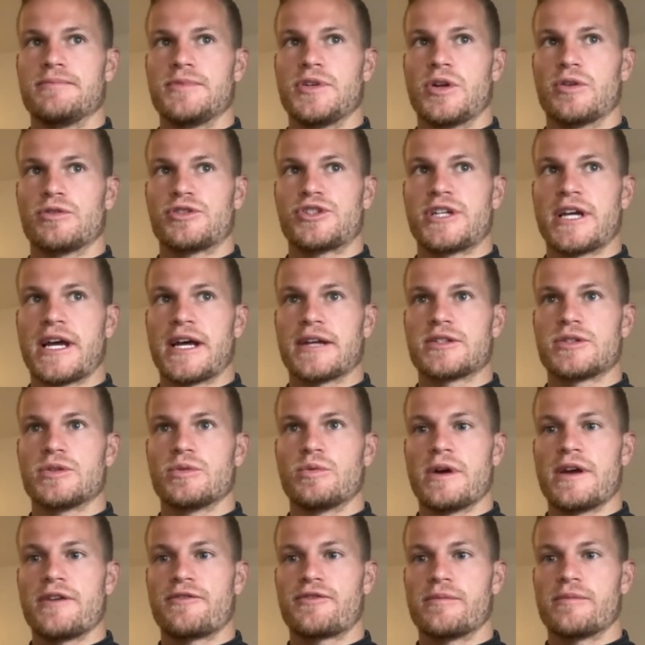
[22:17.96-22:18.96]
chance
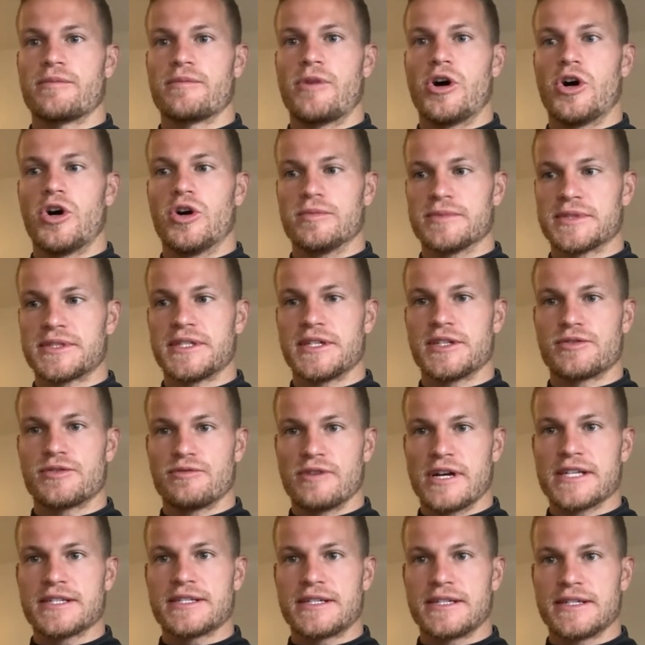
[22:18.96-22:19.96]
away from home since
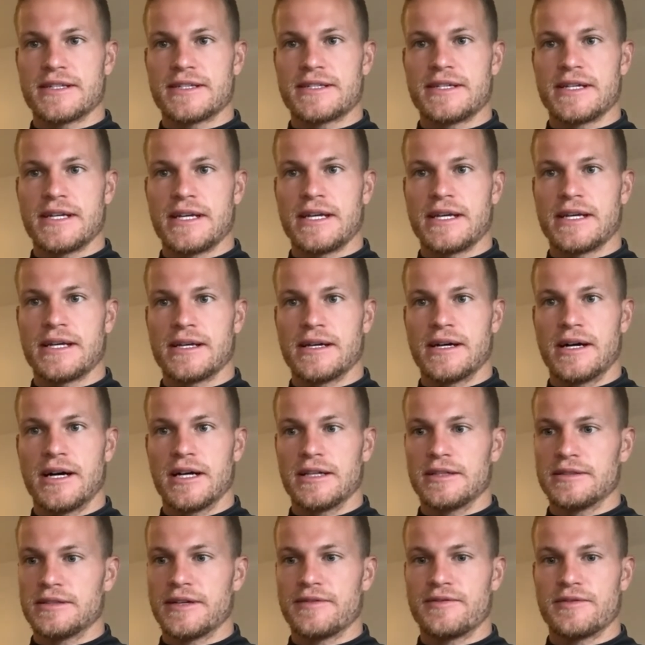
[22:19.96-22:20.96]
residency,
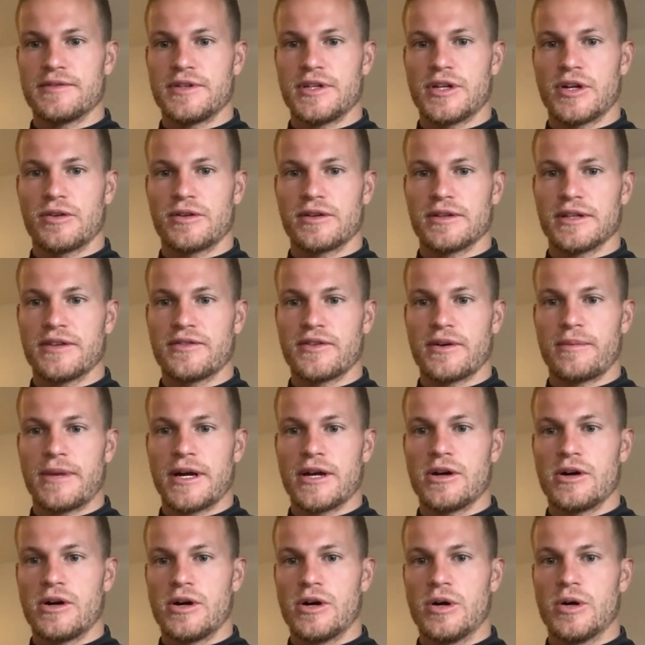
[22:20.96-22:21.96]
to live on
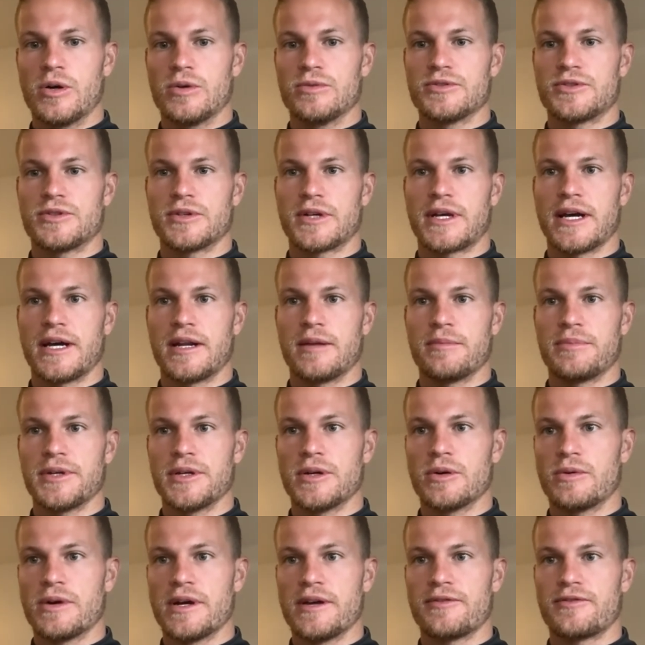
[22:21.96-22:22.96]
my own, to kind of be
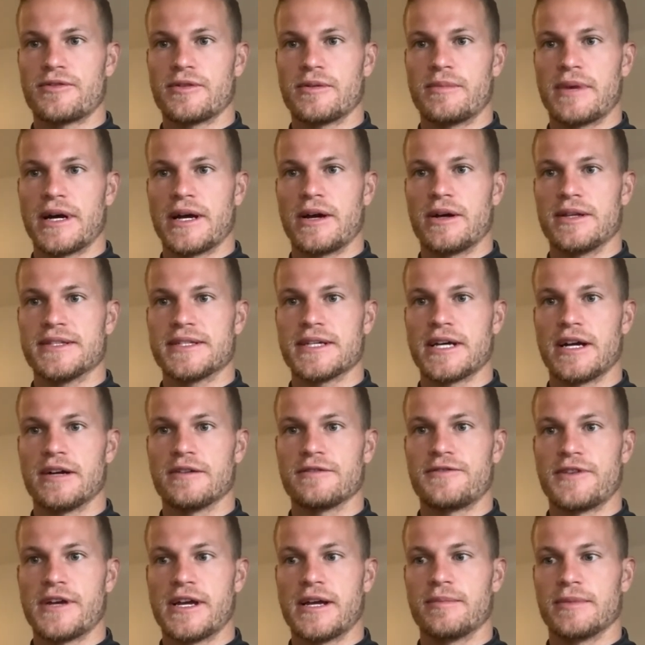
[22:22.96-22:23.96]
away from my
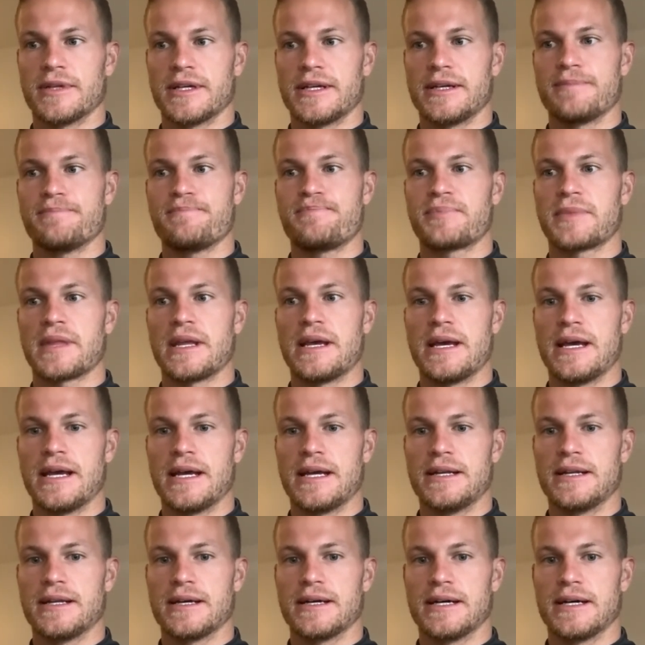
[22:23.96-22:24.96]
entire family.
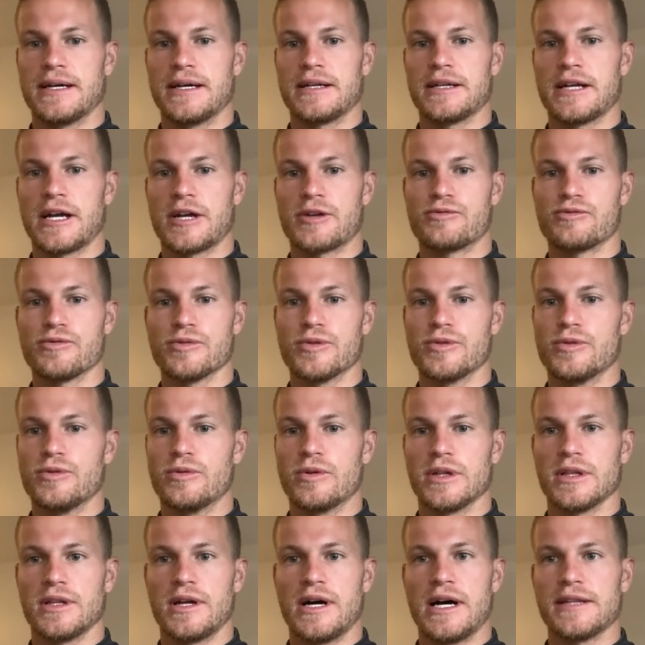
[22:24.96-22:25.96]
And I
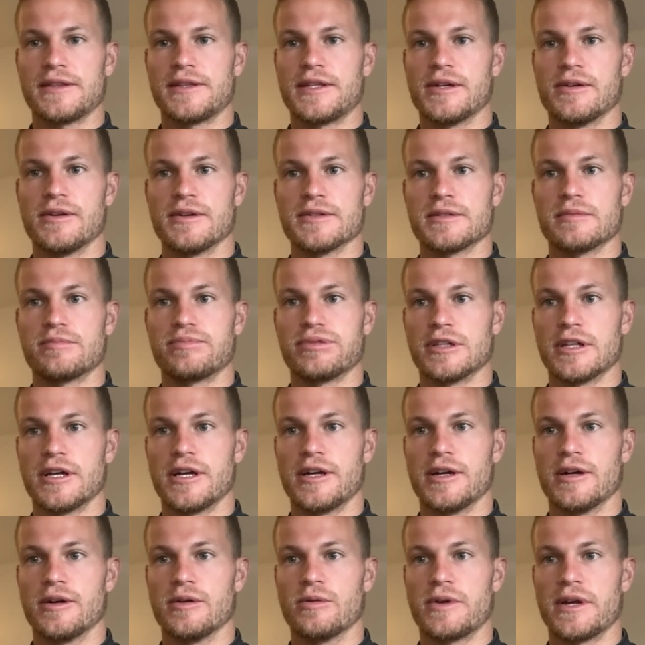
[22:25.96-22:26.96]
grew a lot there as a
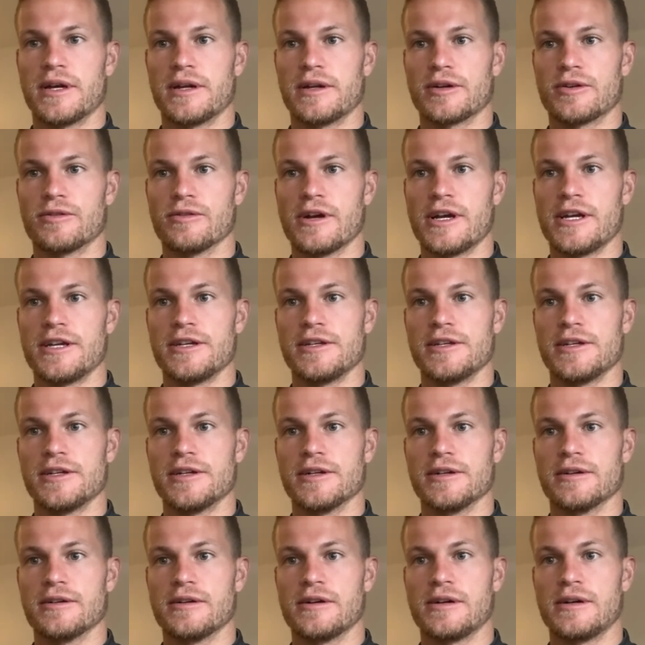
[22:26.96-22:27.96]
player. We had a great
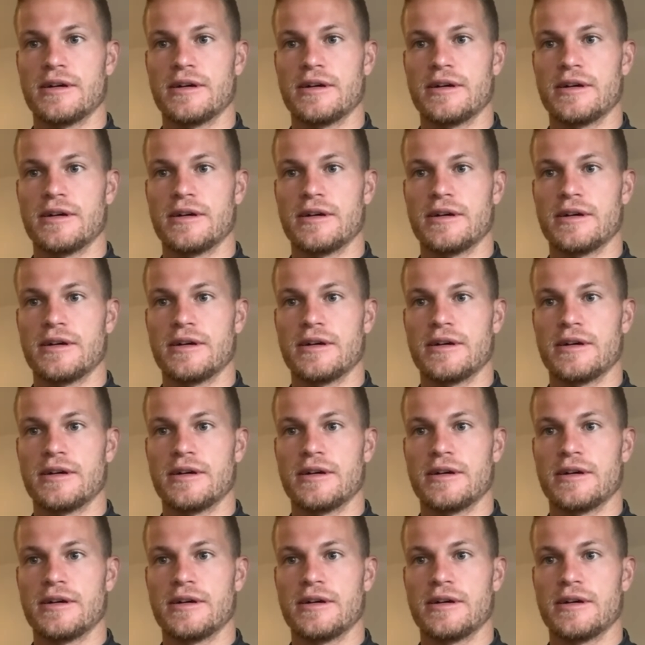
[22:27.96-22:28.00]
year.